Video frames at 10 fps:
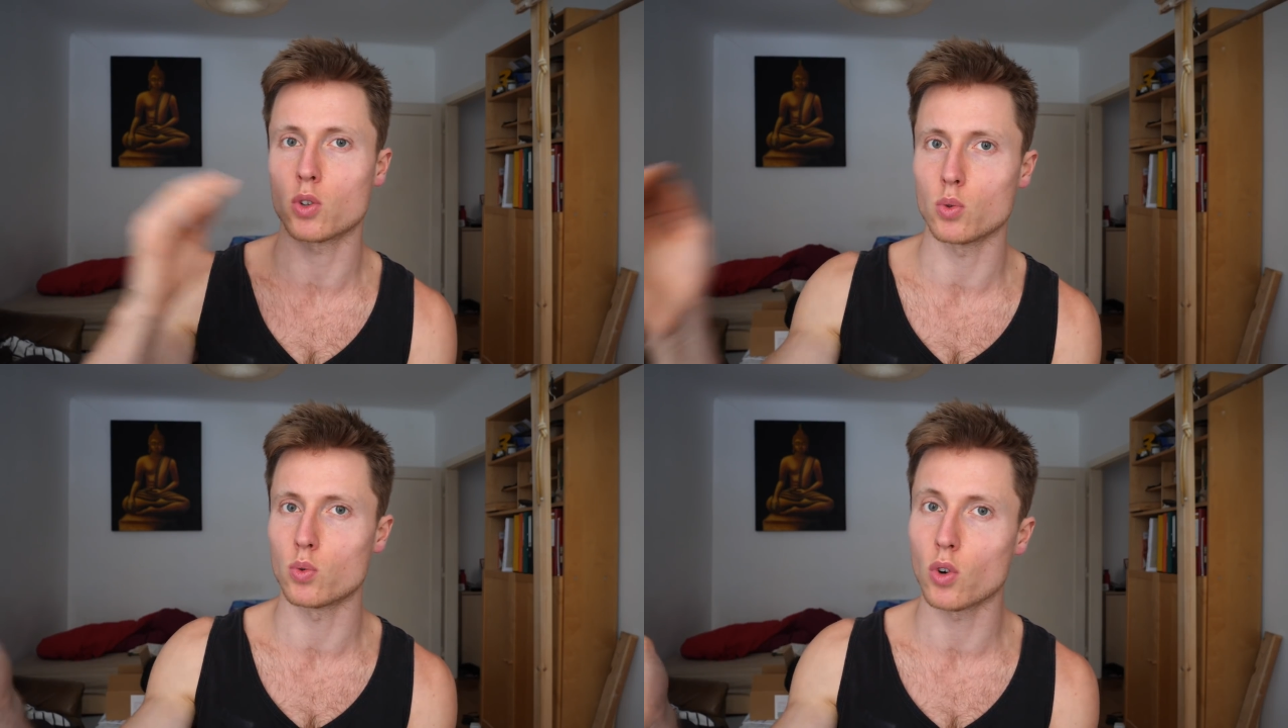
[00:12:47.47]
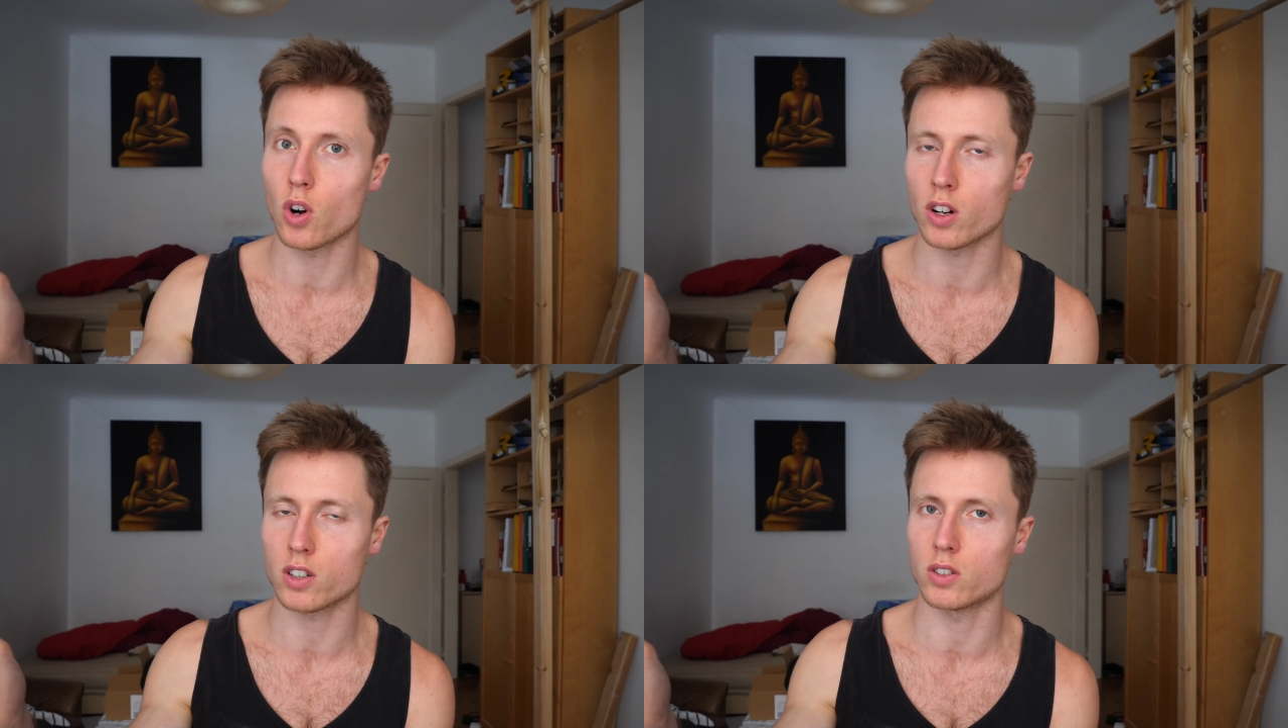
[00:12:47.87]
to
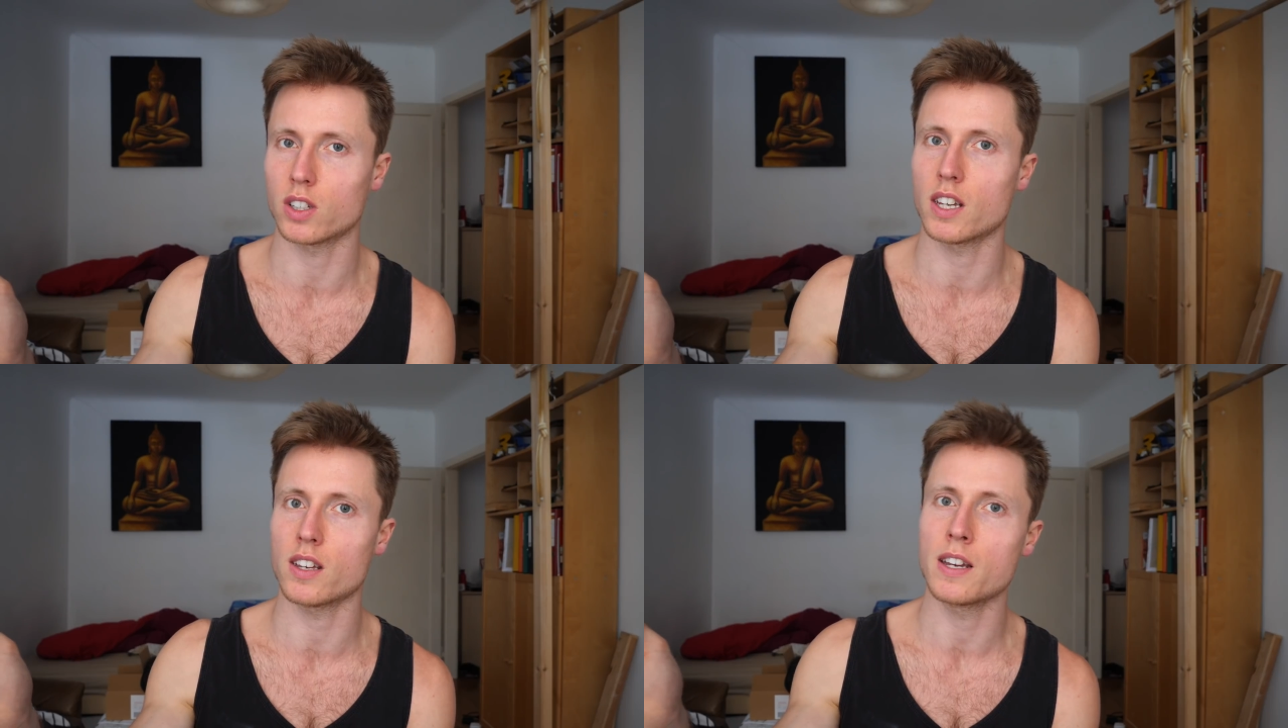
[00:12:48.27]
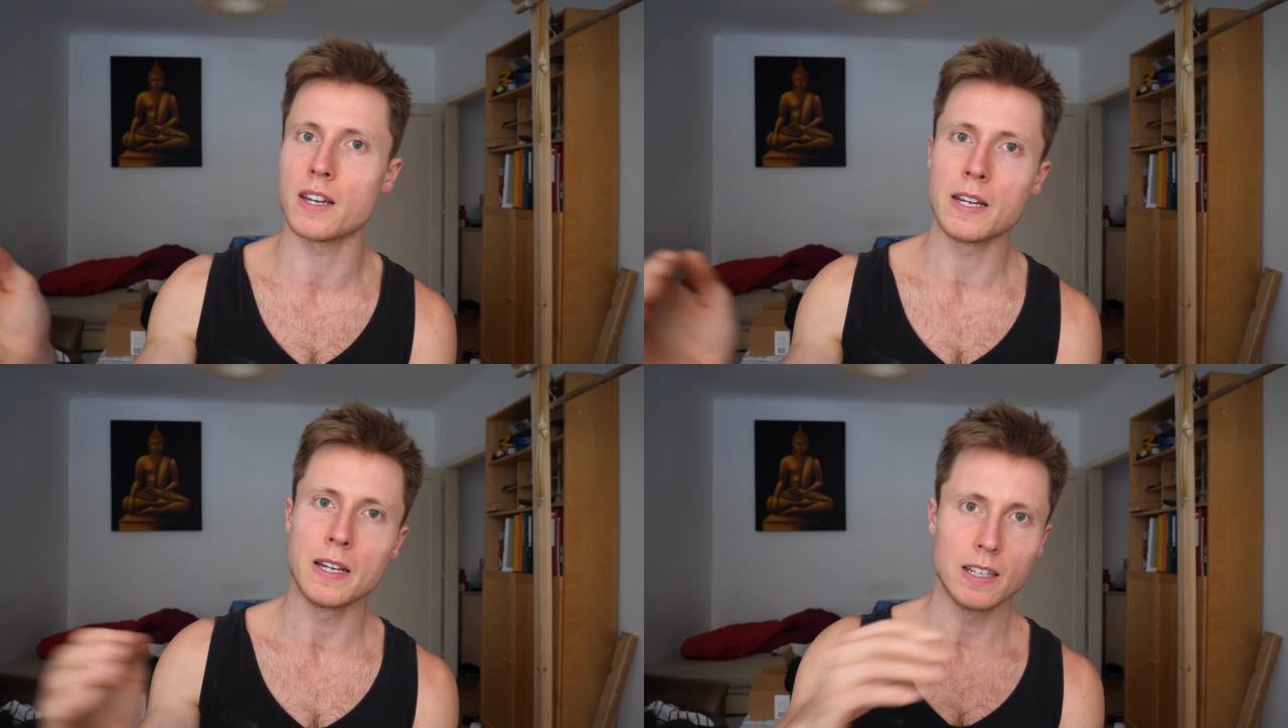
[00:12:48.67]
rock, okay?
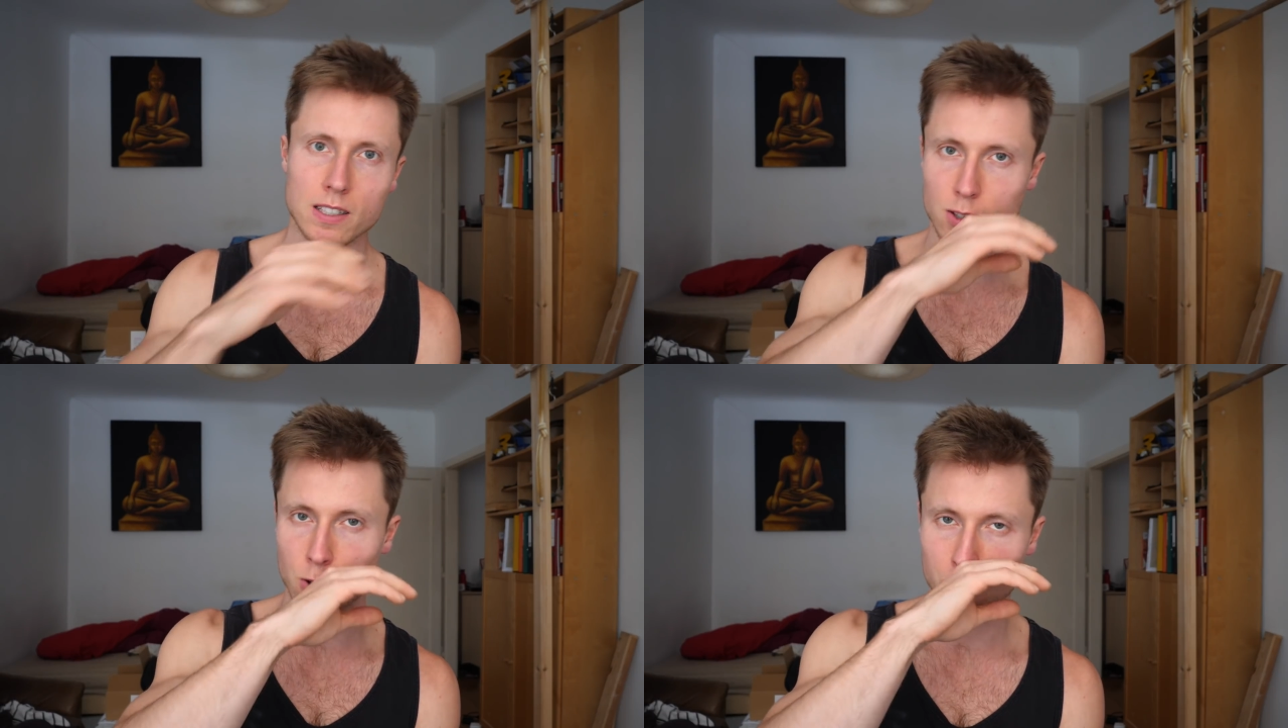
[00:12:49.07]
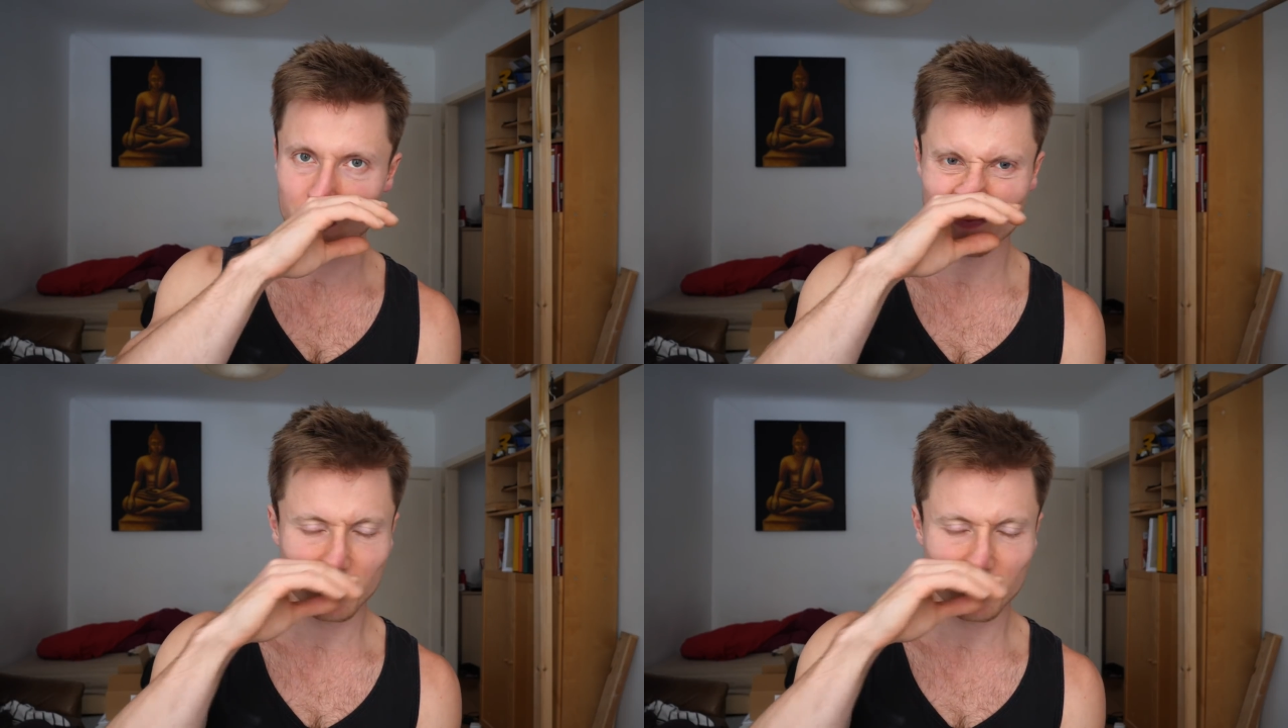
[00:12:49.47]
So